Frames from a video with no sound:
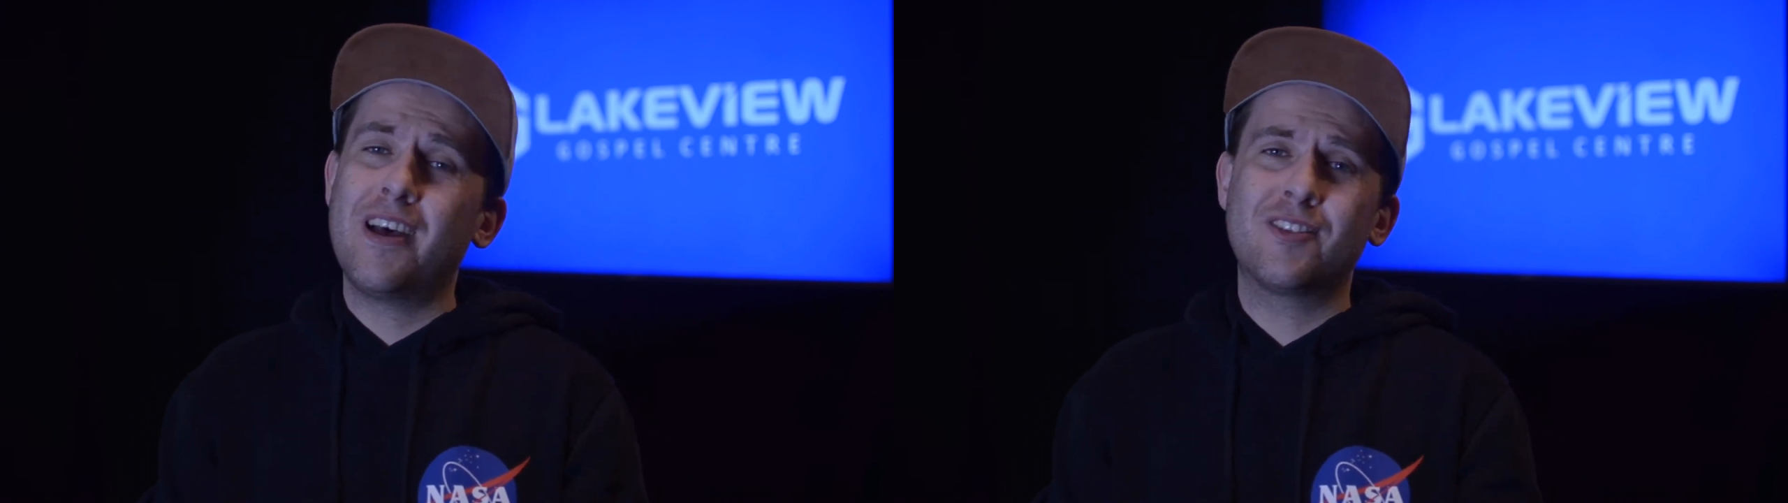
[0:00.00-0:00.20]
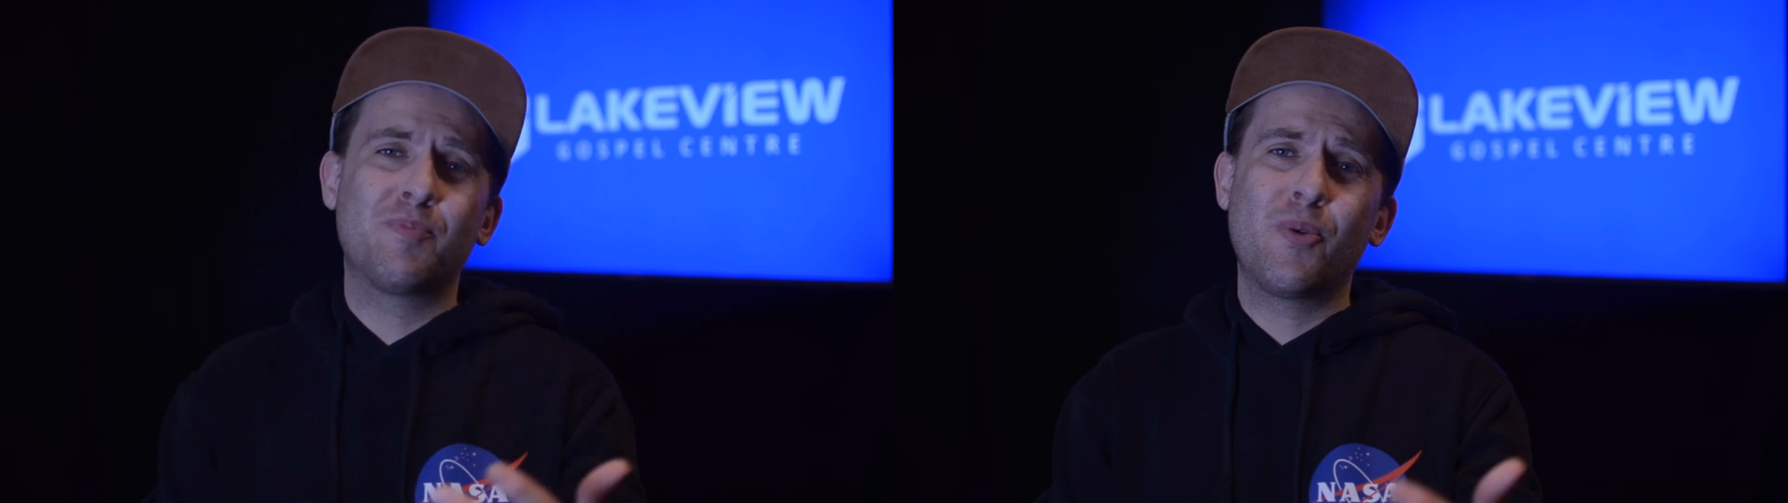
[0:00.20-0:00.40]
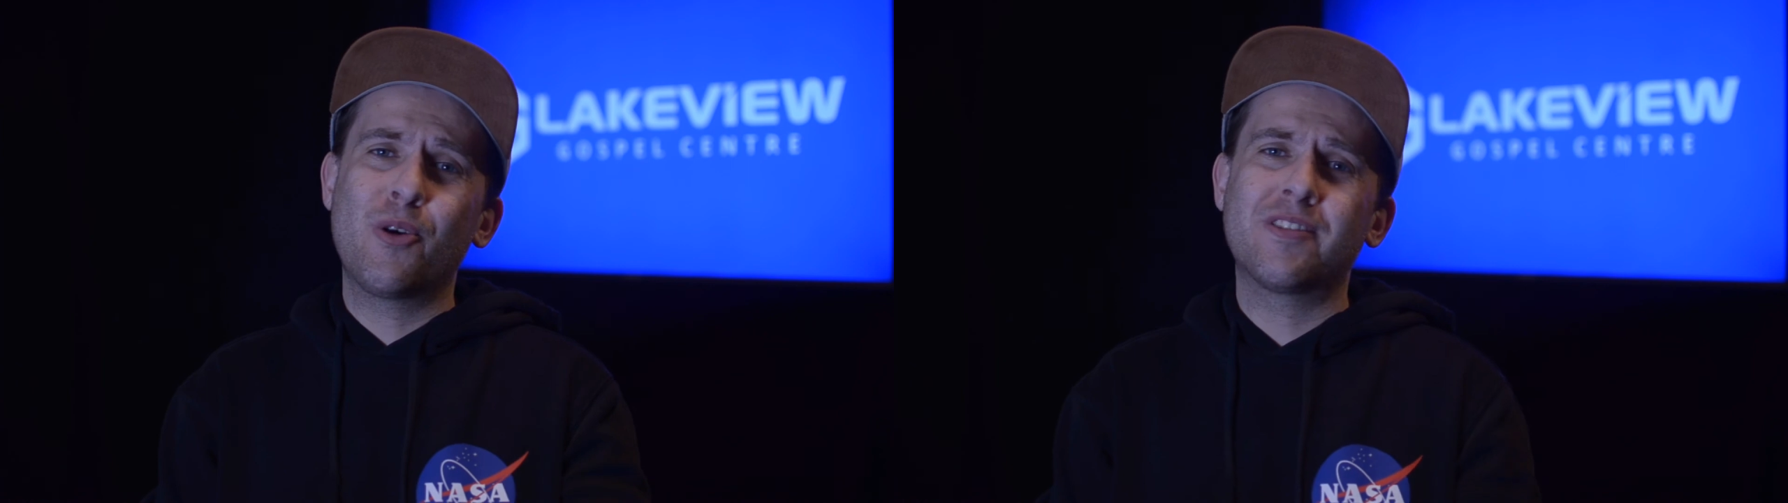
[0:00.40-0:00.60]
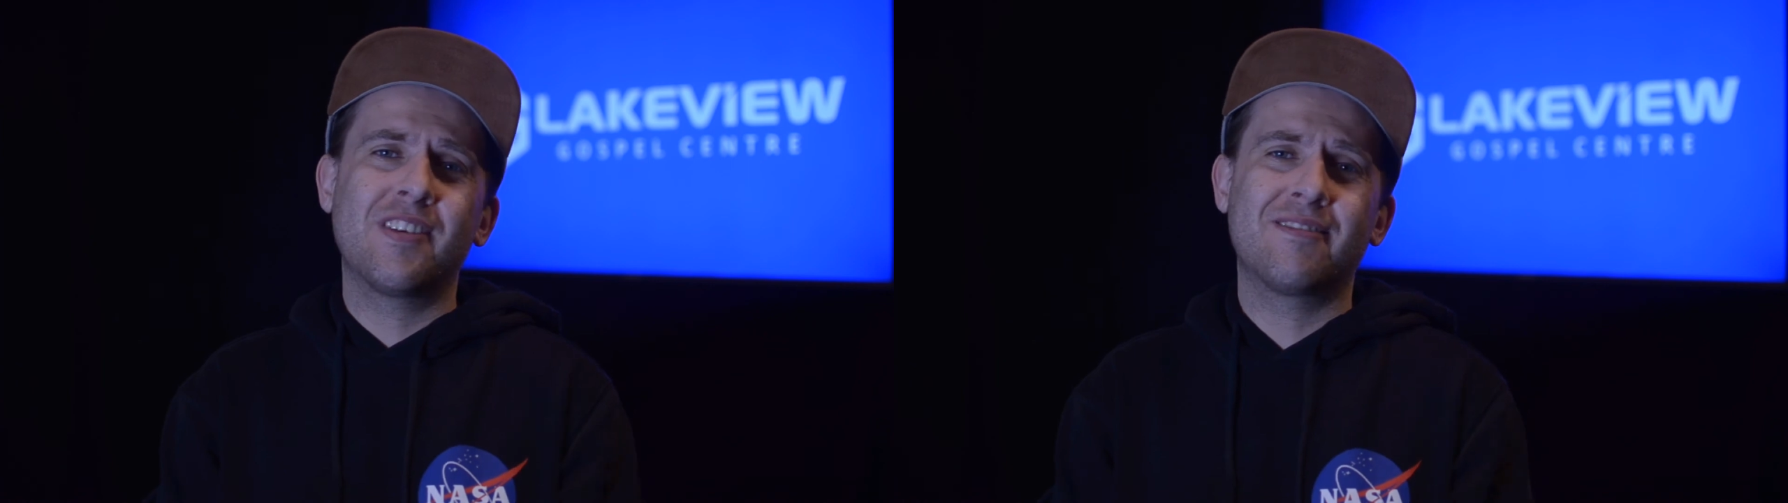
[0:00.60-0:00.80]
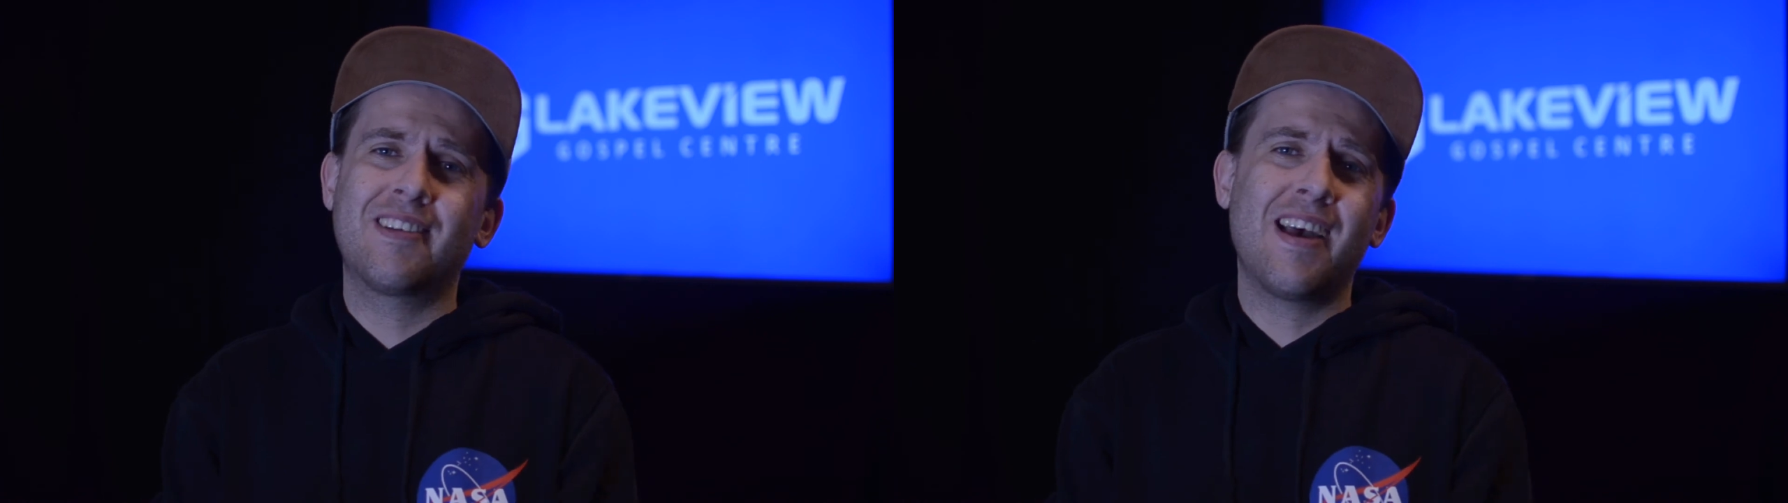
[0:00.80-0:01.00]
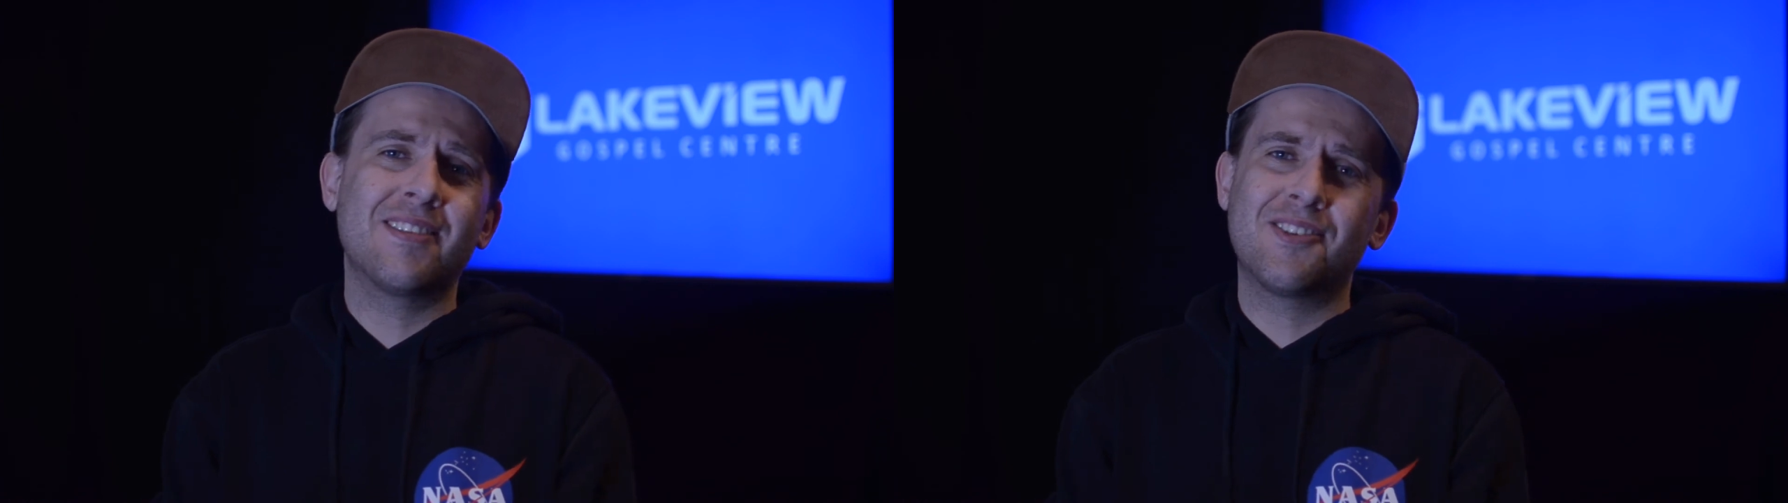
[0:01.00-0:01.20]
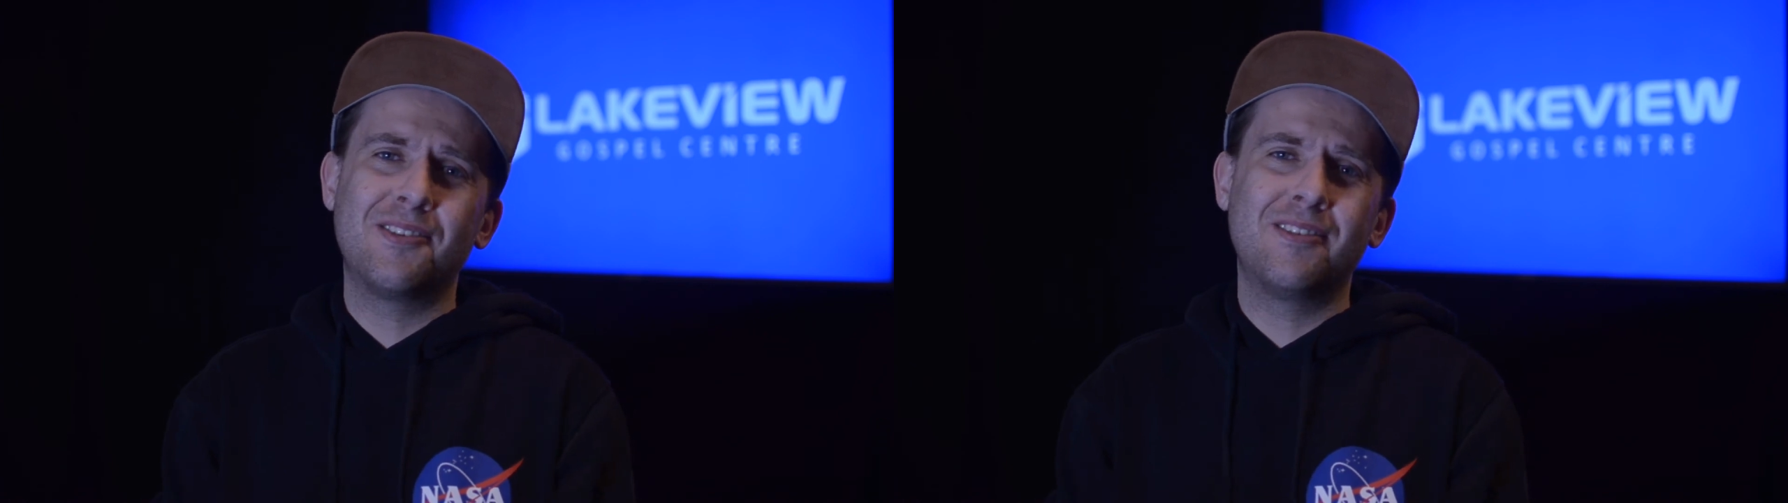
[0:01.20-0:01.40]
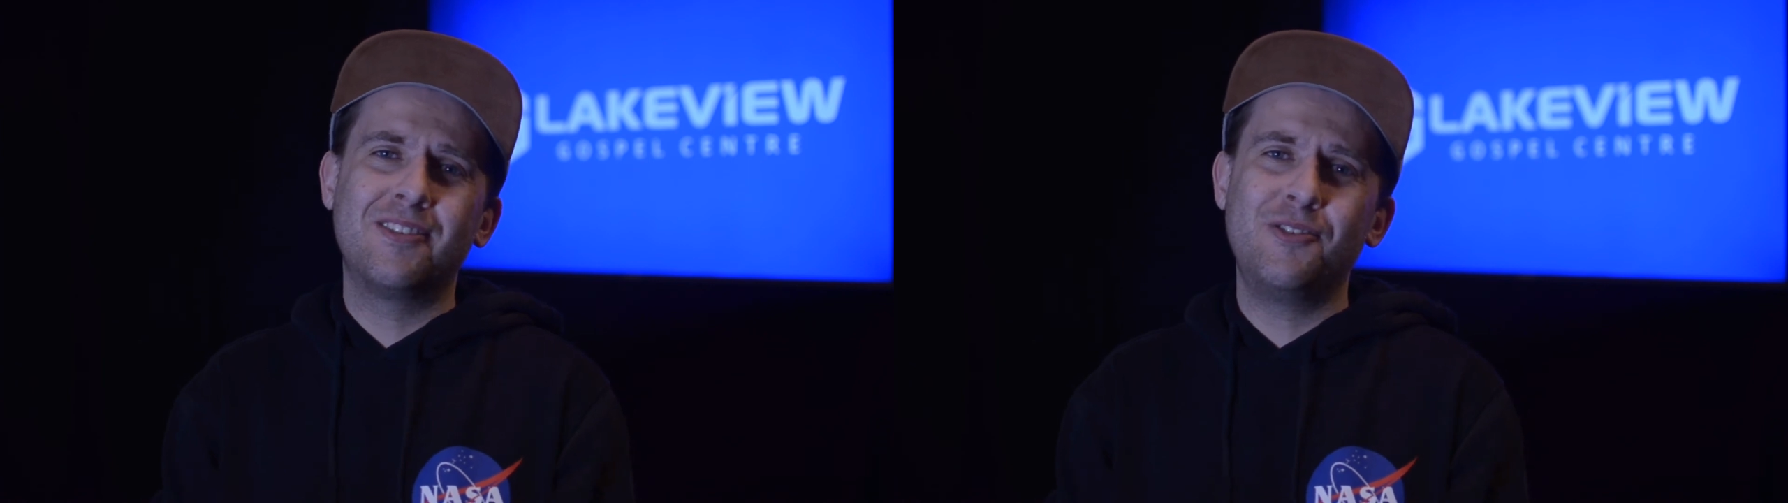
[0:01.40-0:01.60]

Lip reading: sports canceled,